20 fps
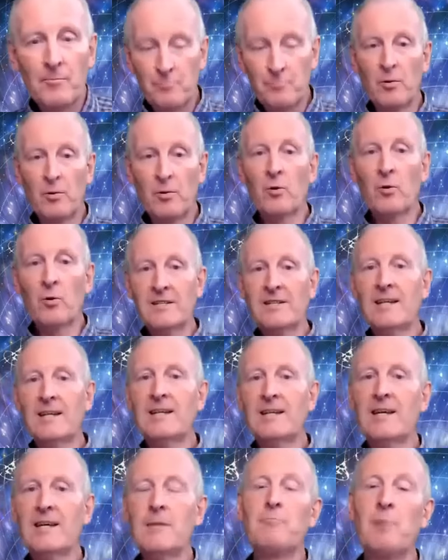But what it did,
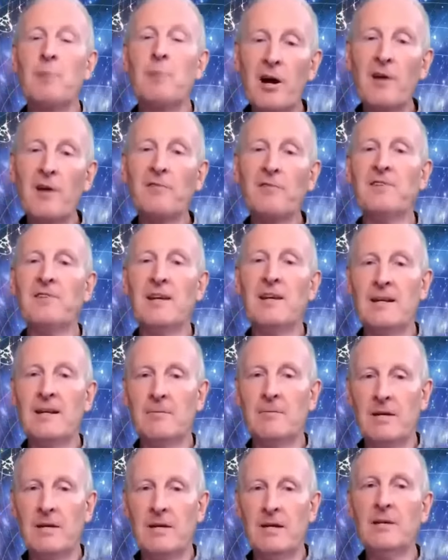it birthed
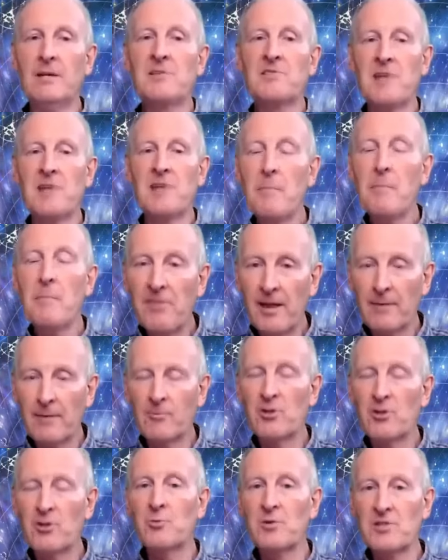in me something
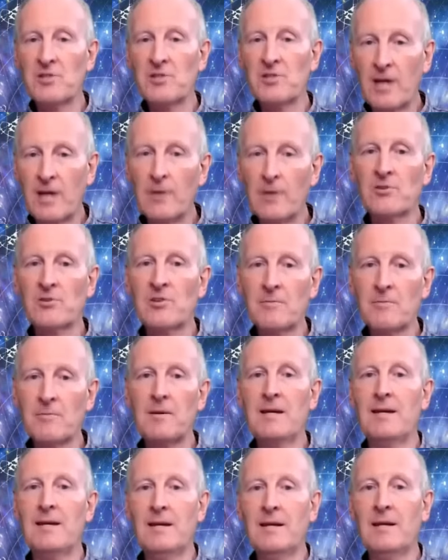which was going to
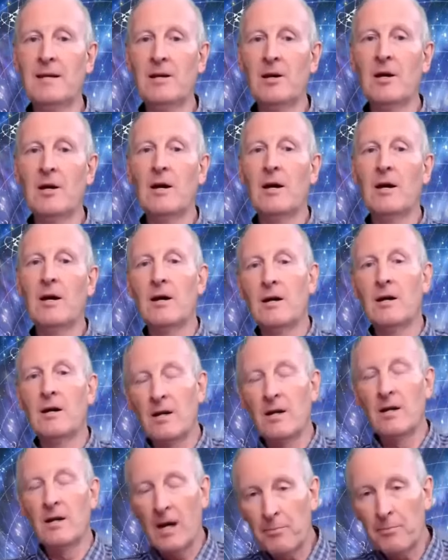be
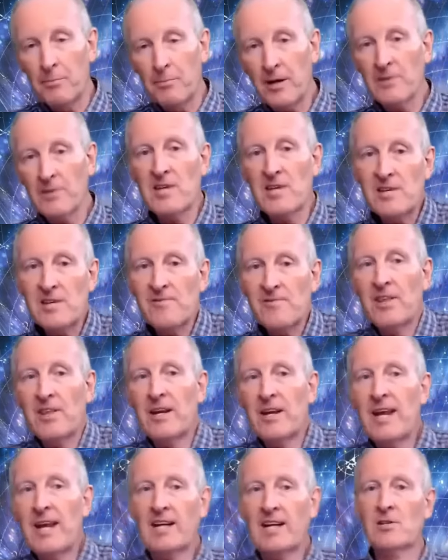a process for
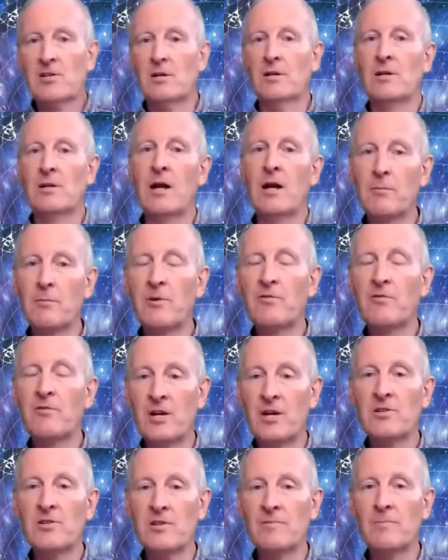the next number of
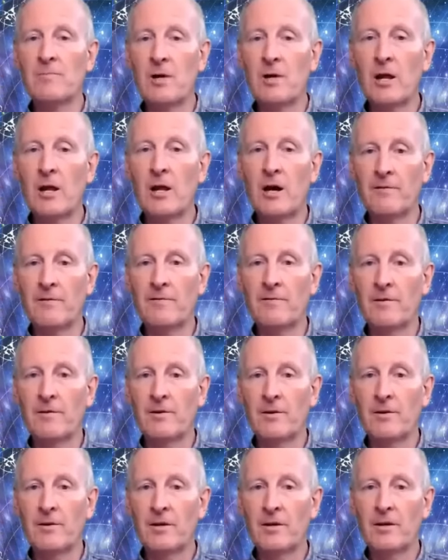years of my life.
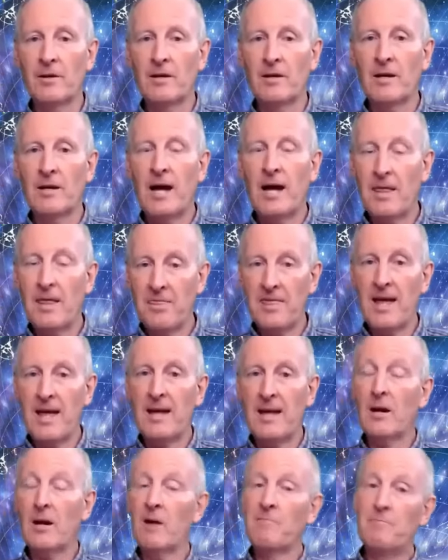And
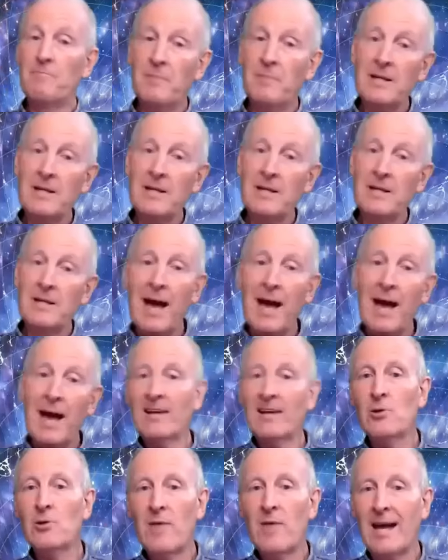then I've been back
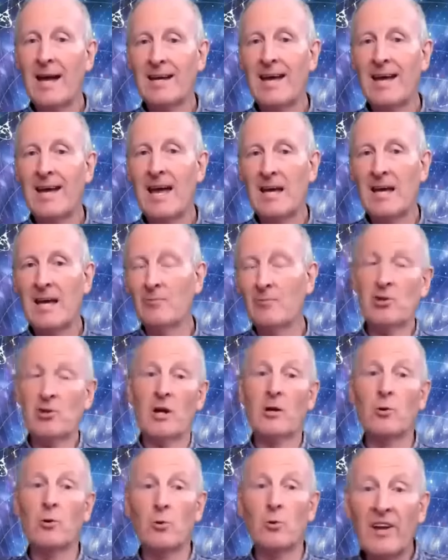to that cave, which I
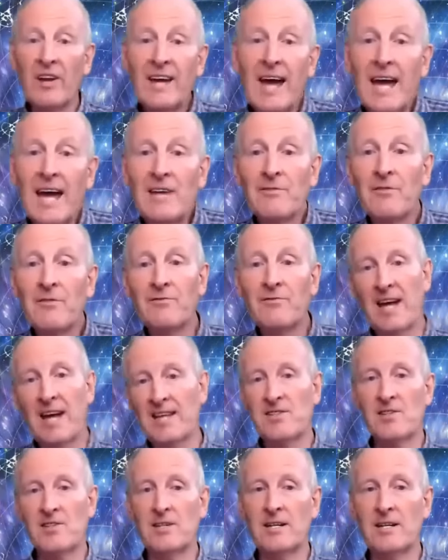call the cave of
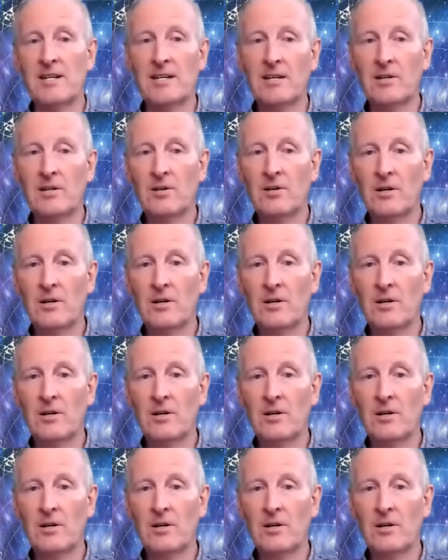destiny.